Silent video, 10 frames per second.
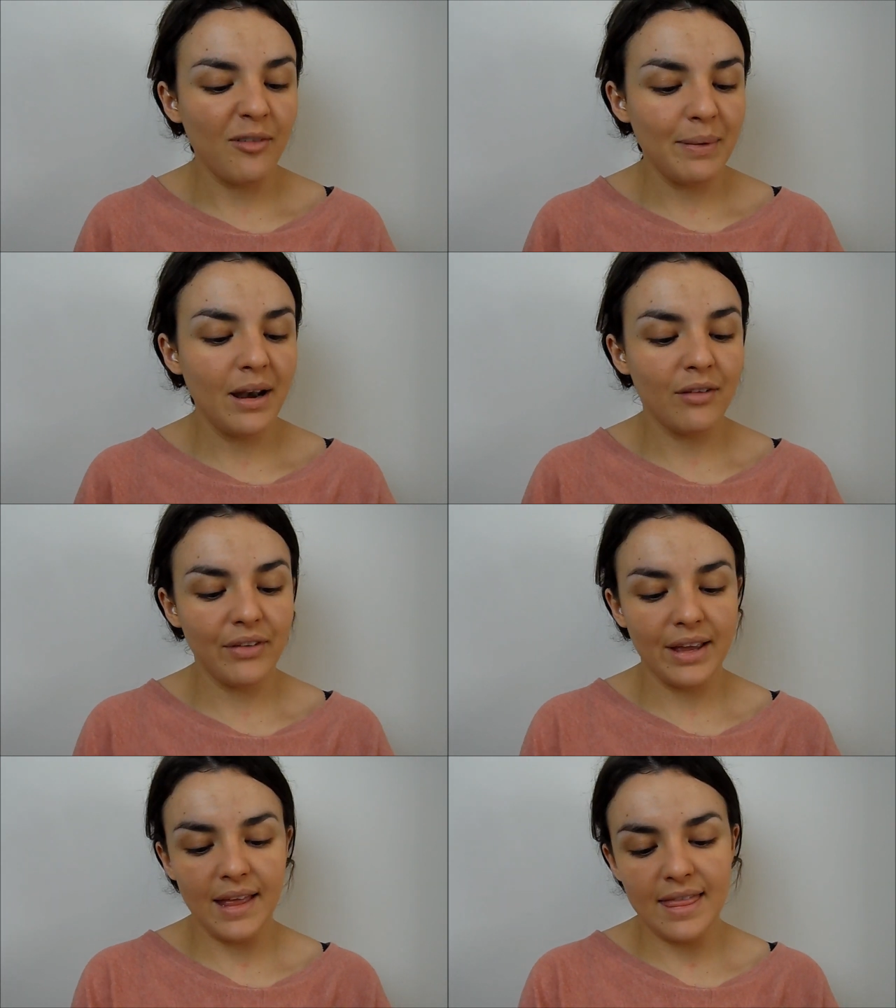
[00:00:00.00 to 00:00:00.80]
I've been
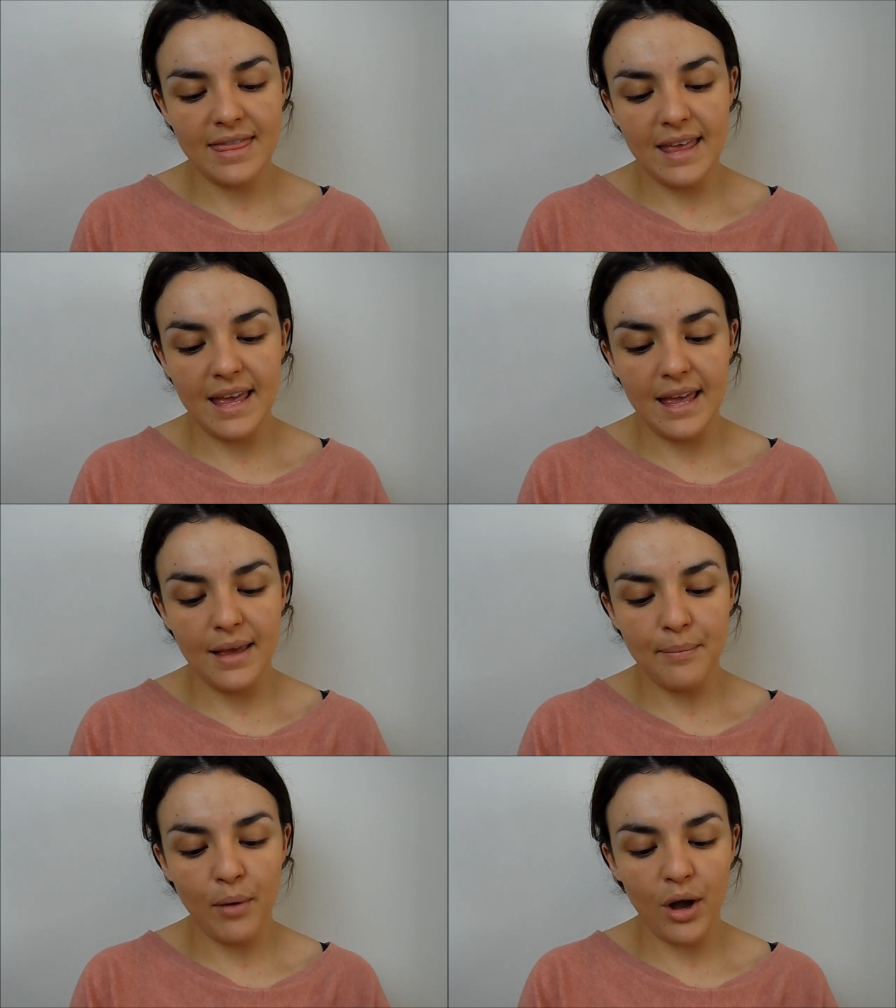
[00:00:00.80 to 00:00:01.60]
loving
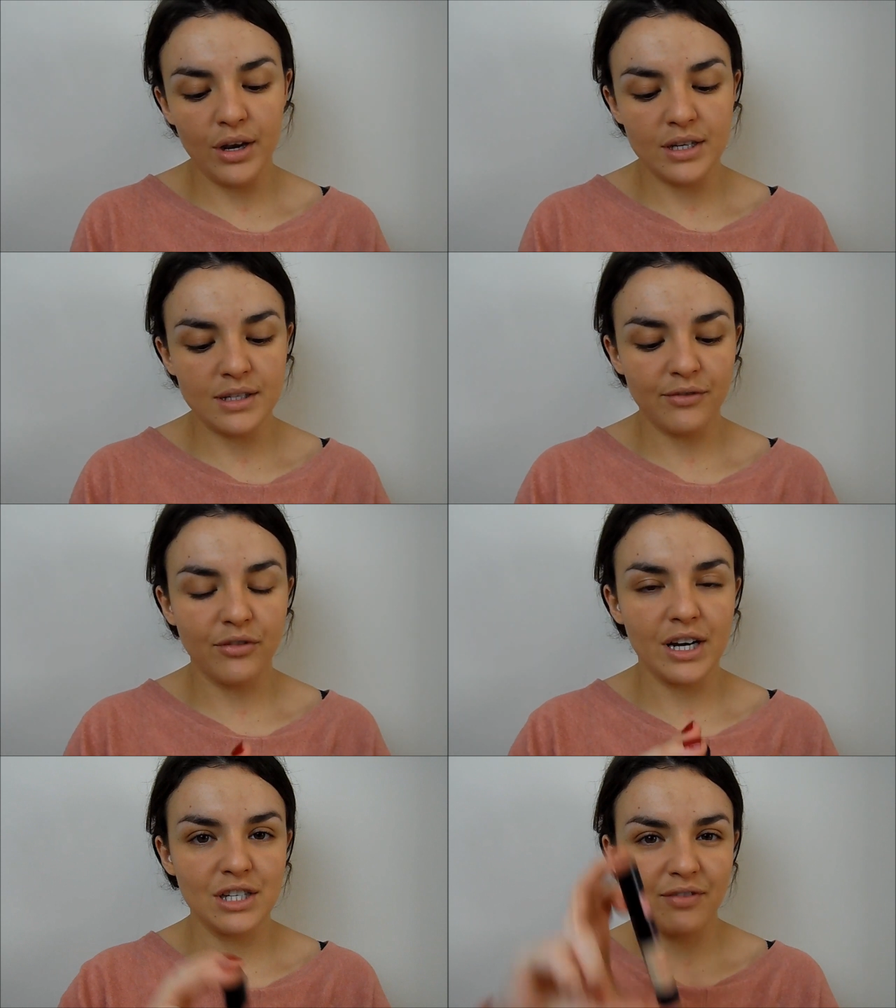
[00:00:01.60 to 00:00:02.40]
the Miners
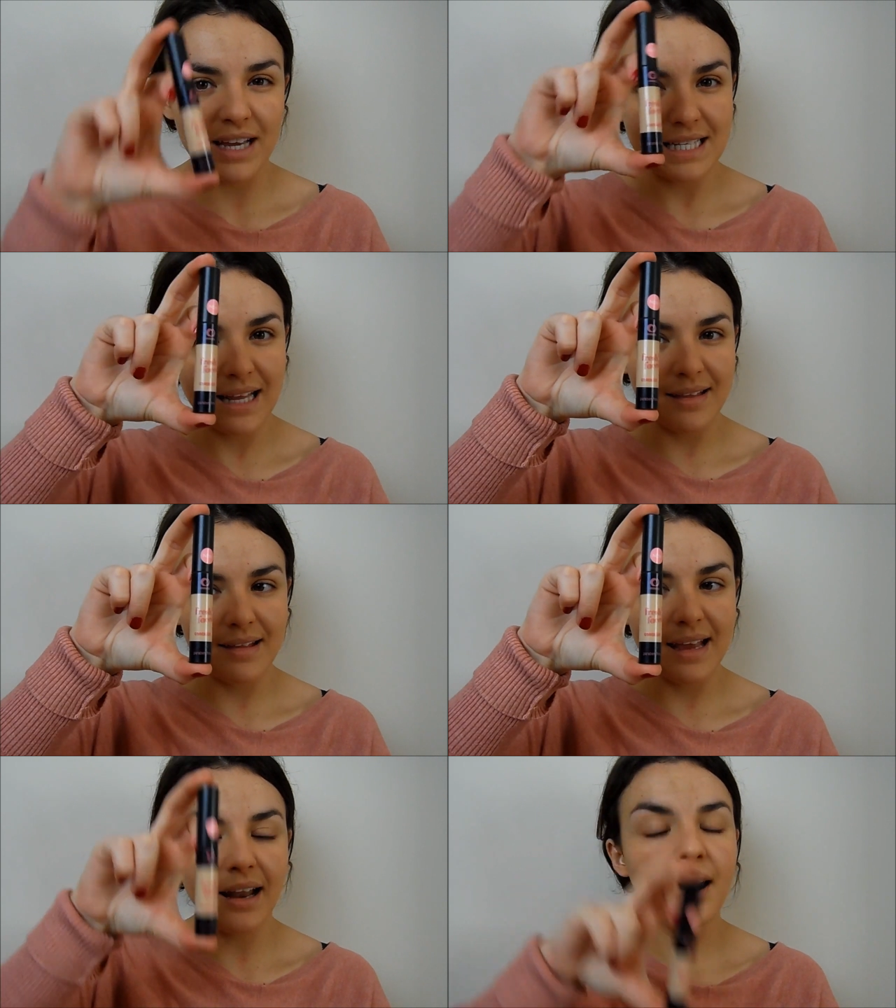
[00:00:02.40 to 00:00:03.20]
Fresh Face
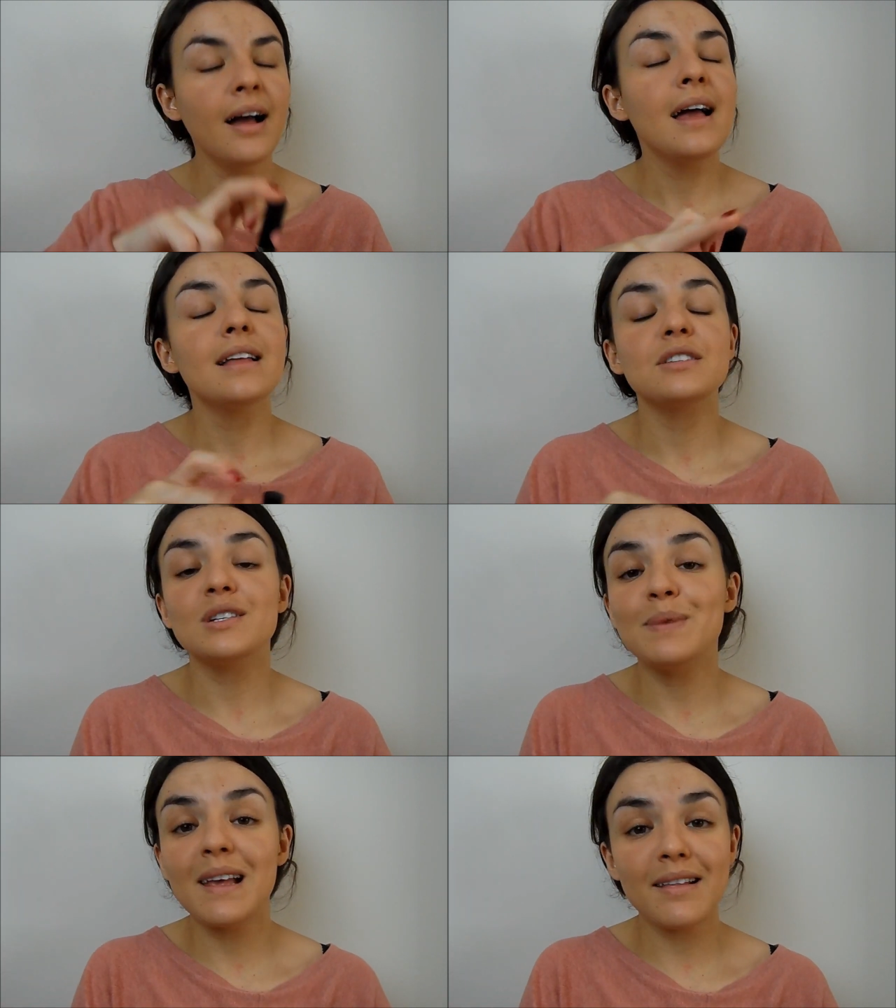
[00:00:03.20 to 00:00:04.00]
Concealer
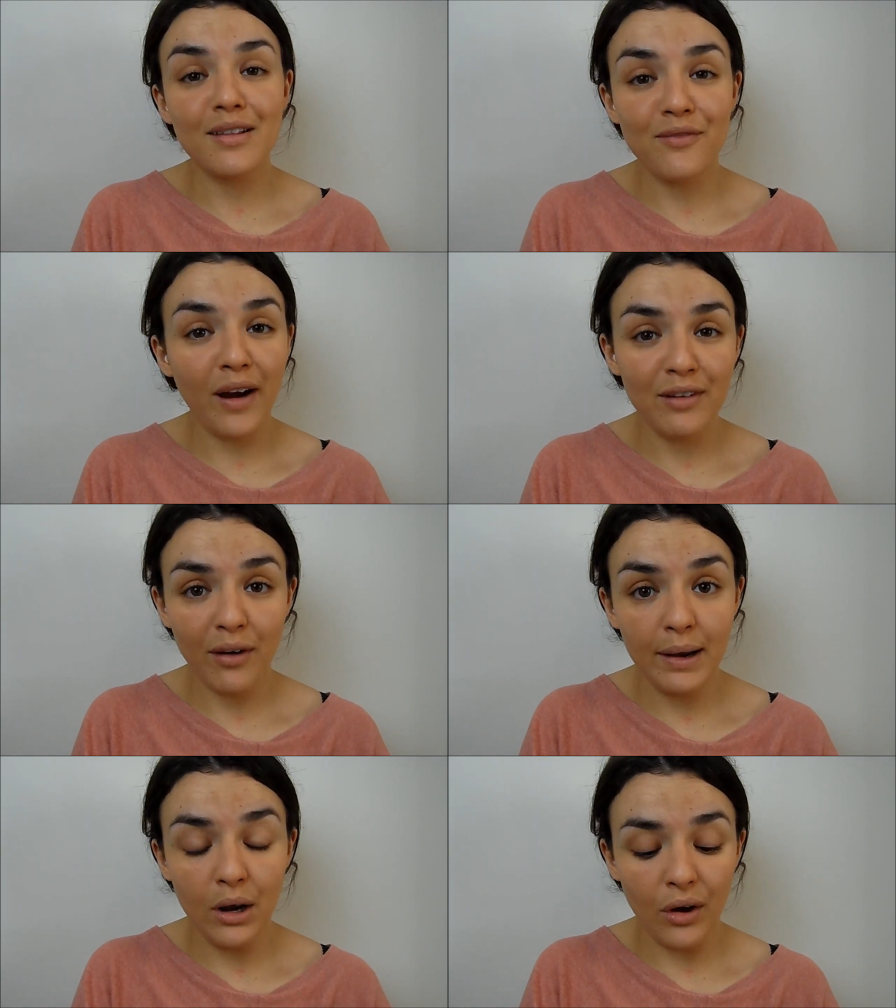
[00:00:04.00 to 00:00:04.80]
just because it's very,
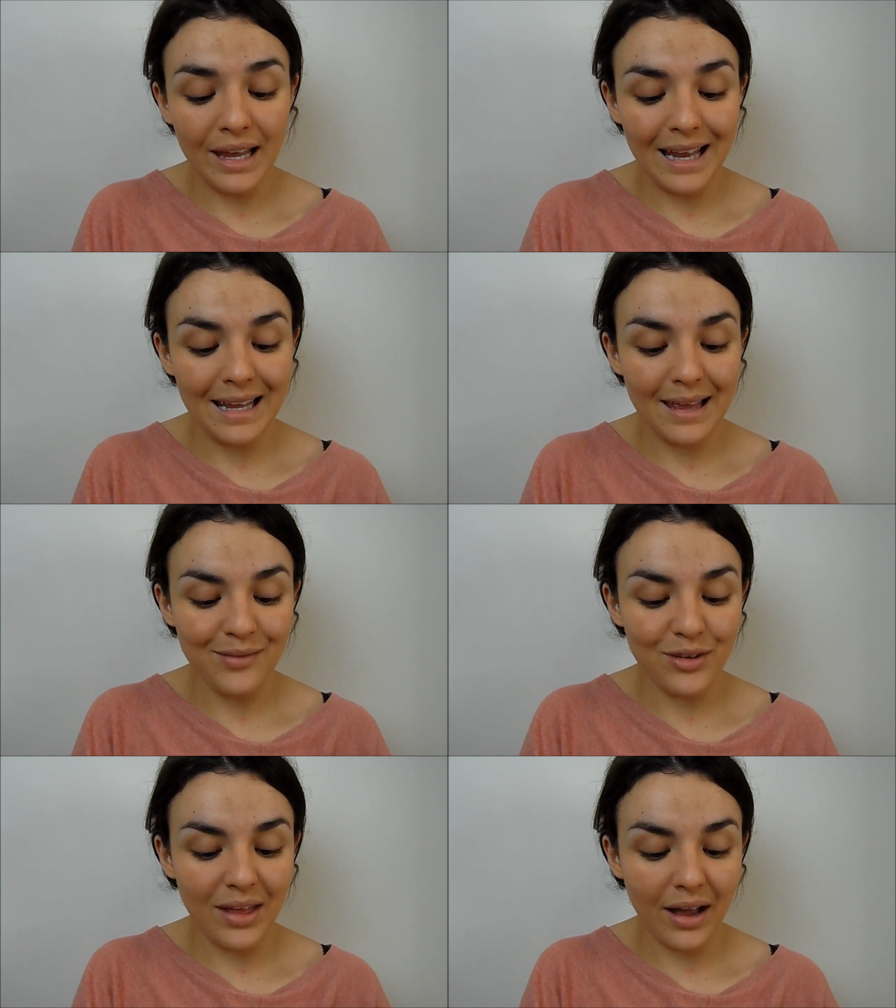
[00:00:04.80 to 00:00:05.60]
very light and it
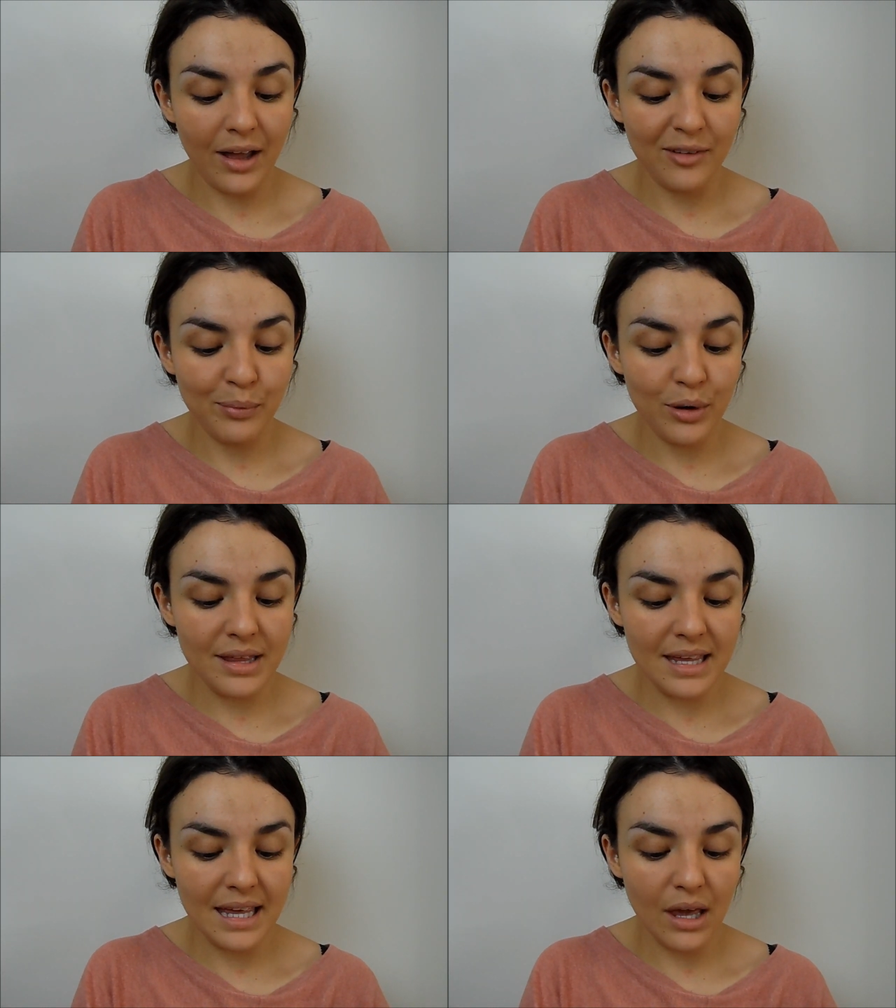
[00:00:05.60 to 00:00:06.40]
gives you that kind of
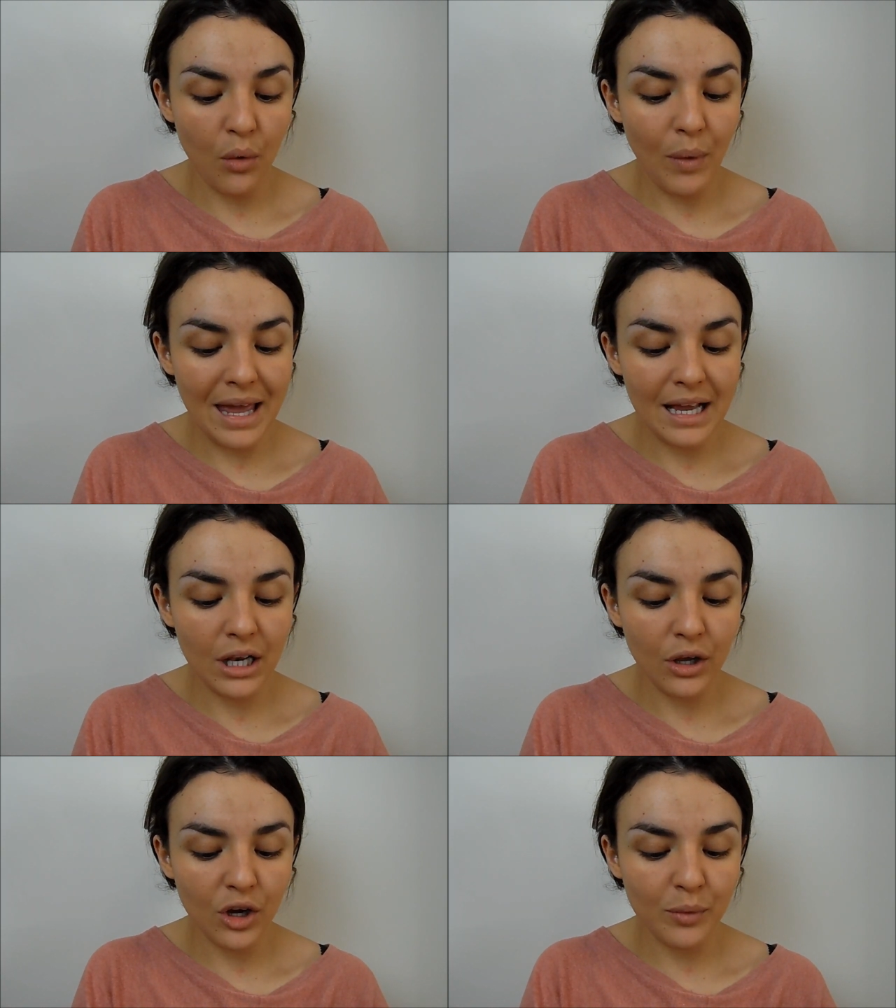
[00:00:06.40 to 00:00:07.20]
pretty
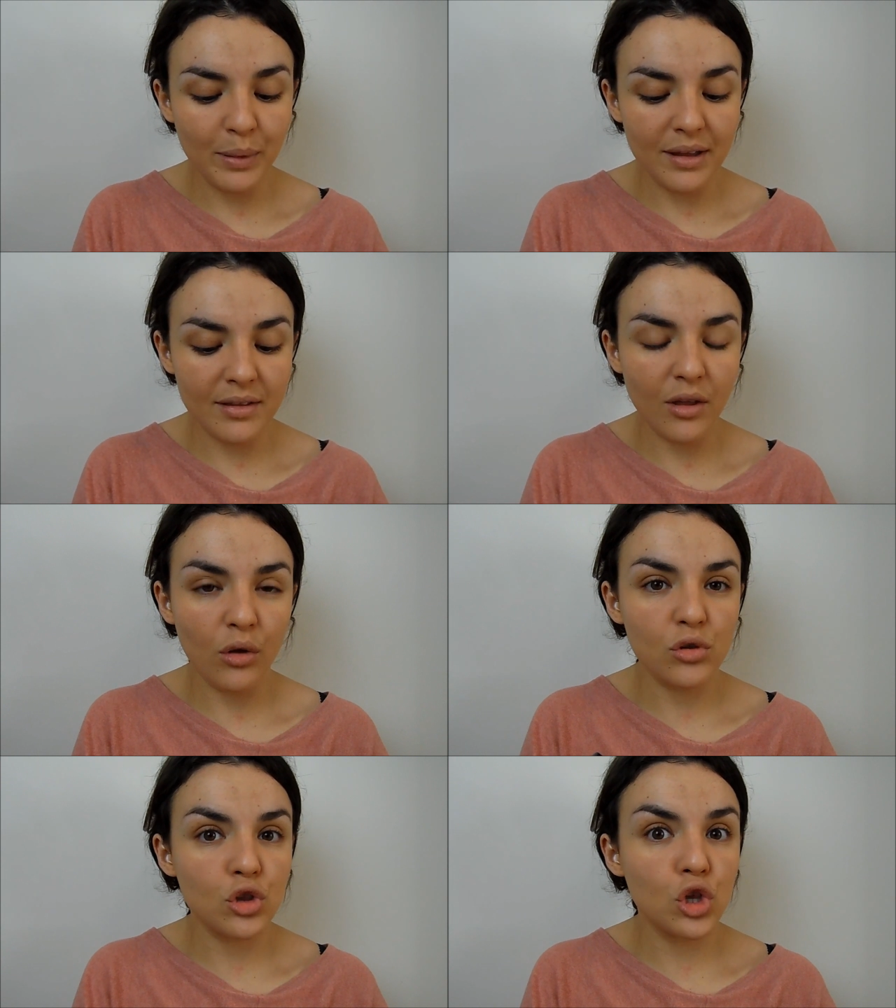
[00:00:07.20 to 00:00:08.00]
awake look, but it's
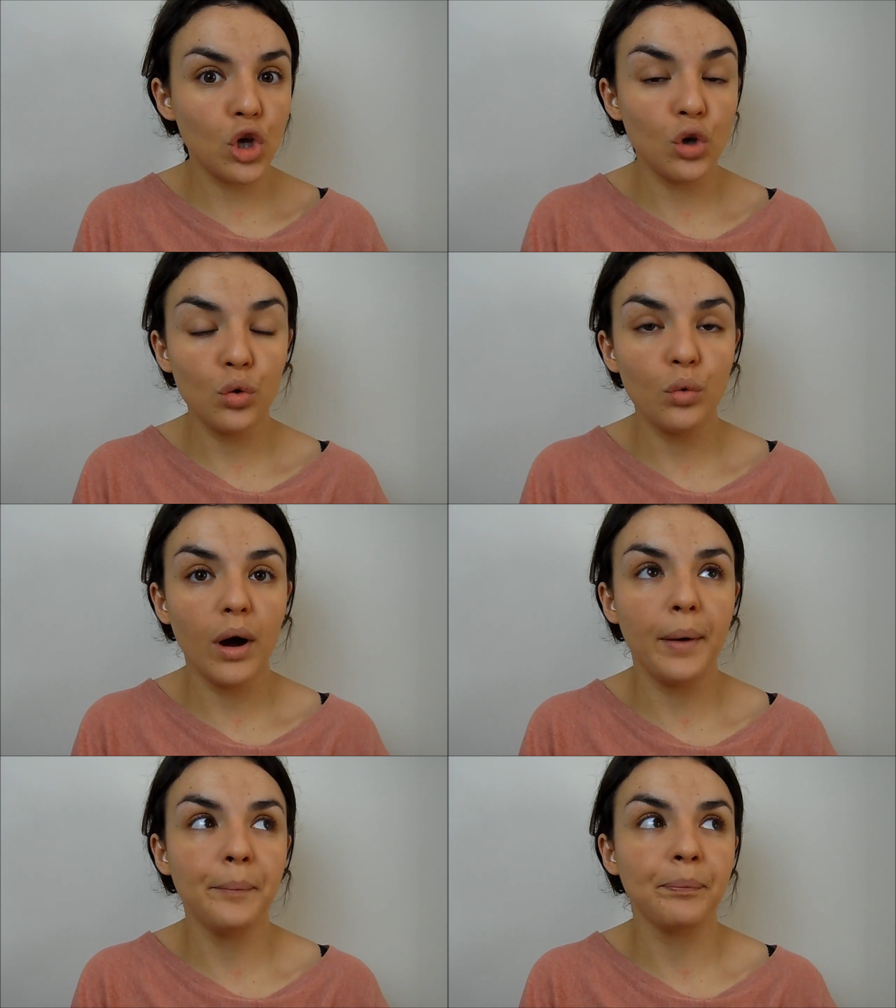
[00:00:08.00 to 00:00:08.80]
not
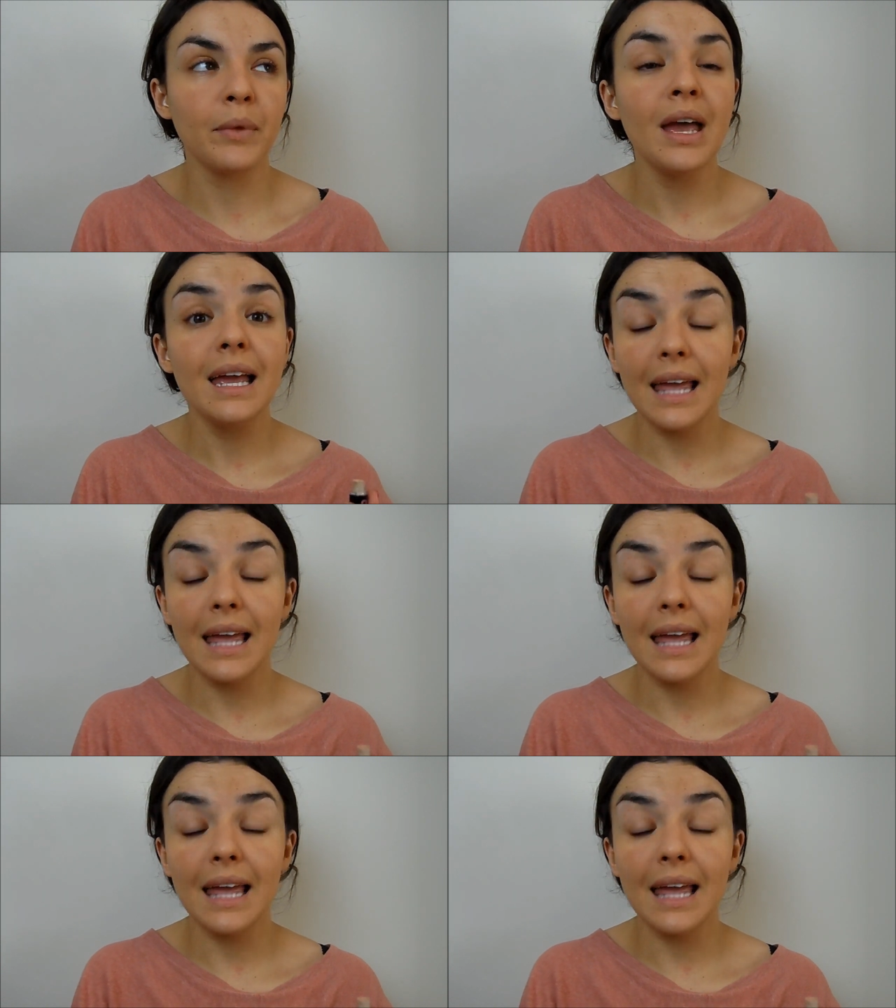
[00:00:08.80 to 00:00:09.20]
too um,